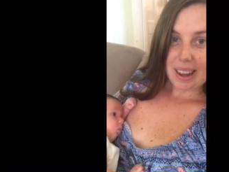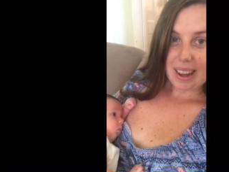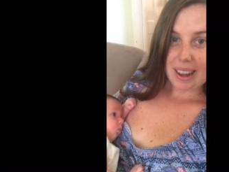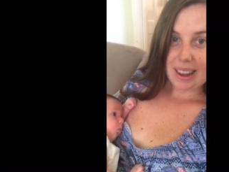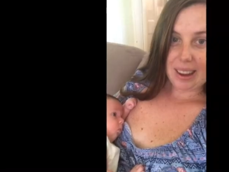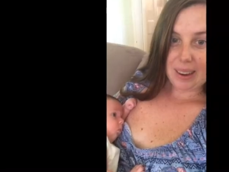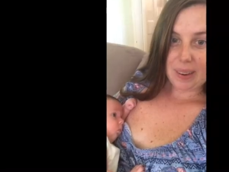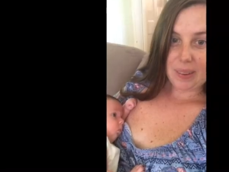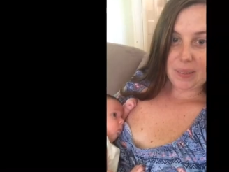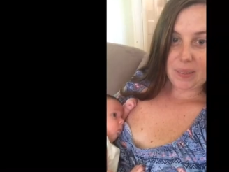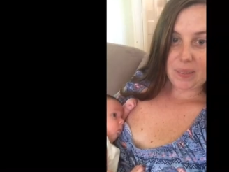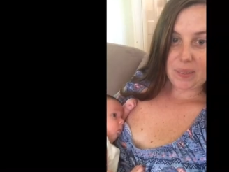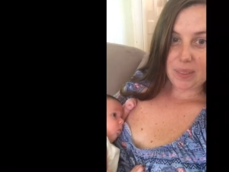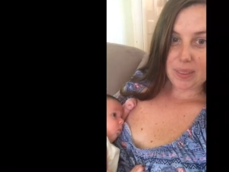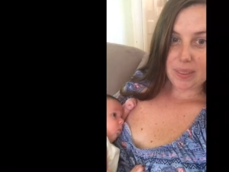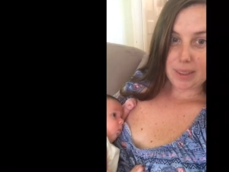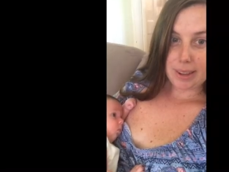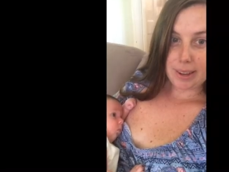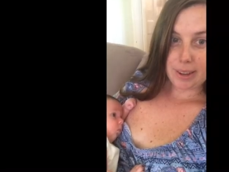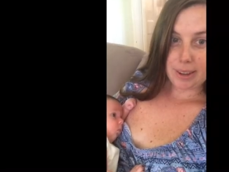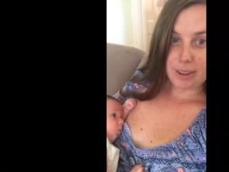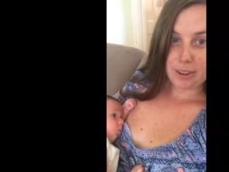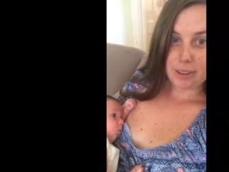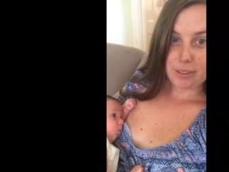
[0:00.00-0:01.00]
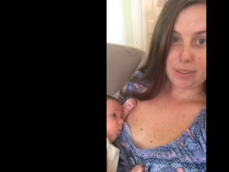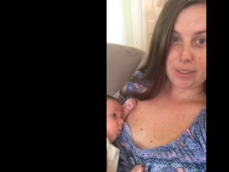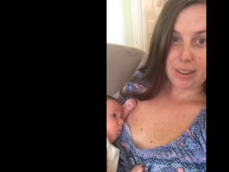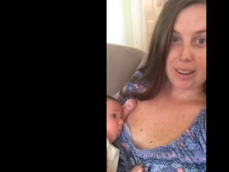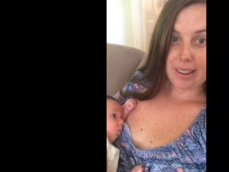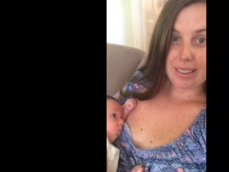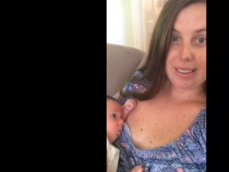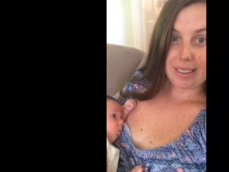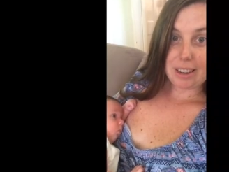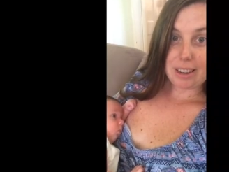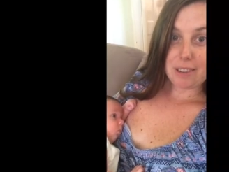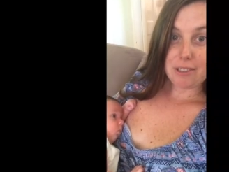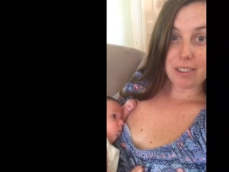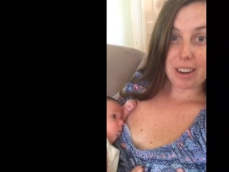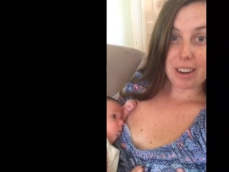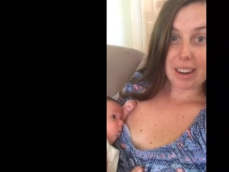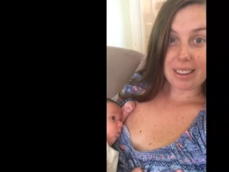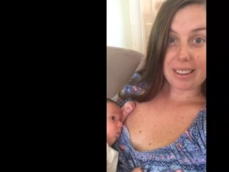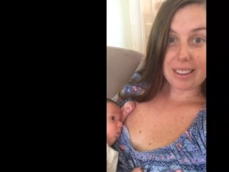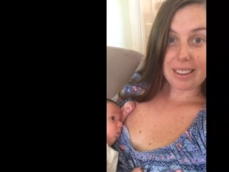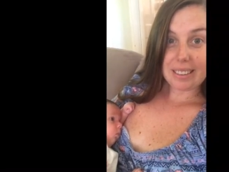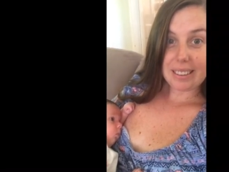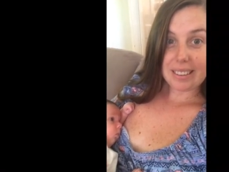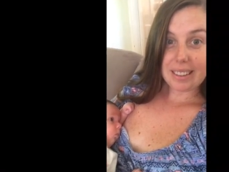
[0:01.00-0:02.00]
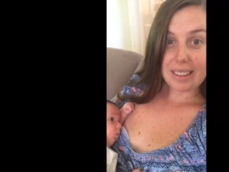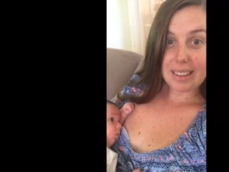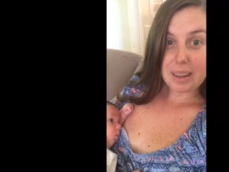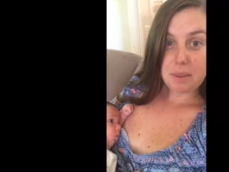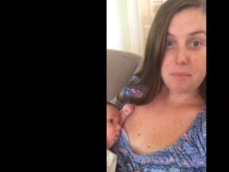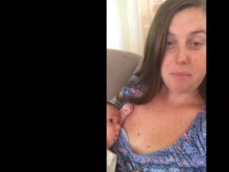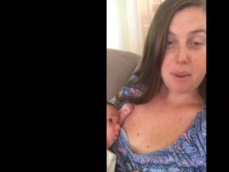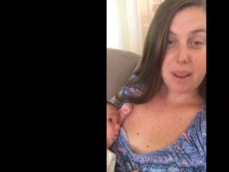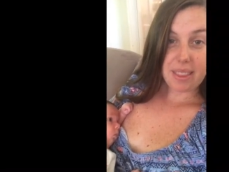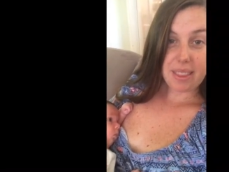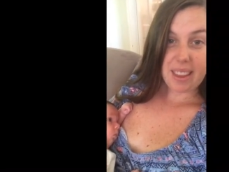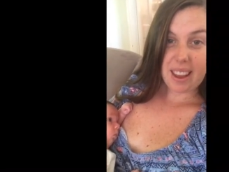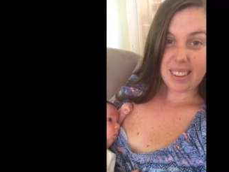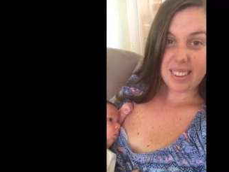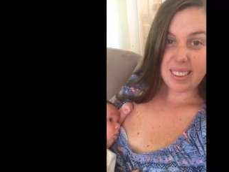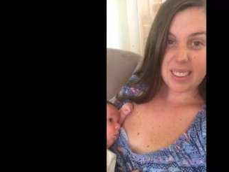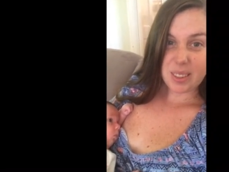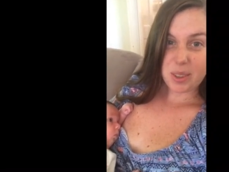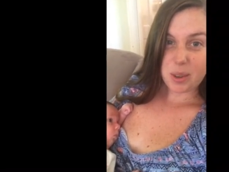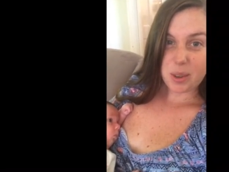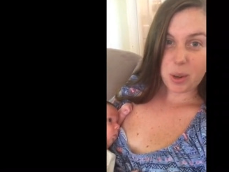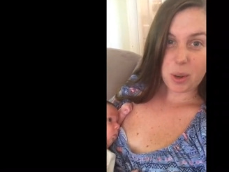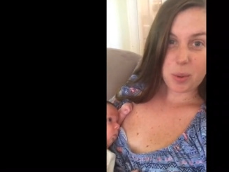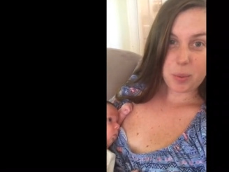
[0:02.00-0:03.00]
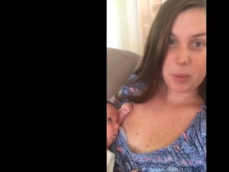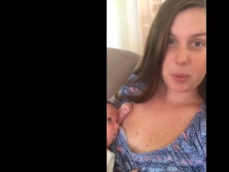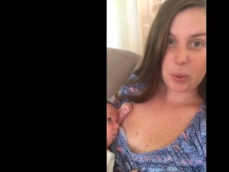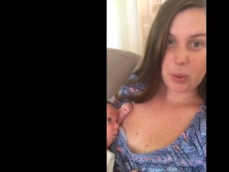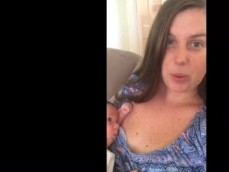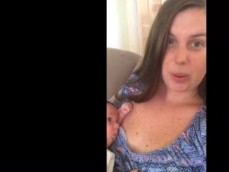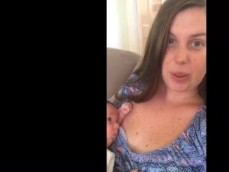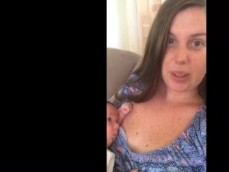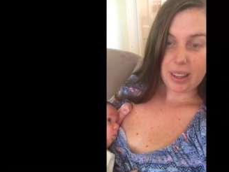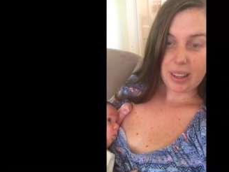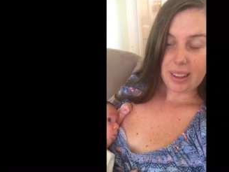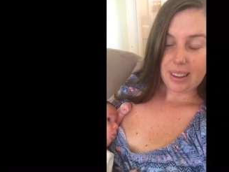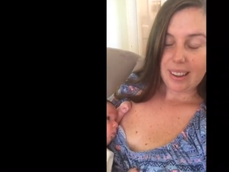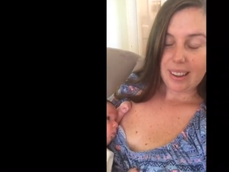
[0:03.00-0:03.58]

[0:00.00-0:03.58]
um, you know, fairly regularly, but that's normal.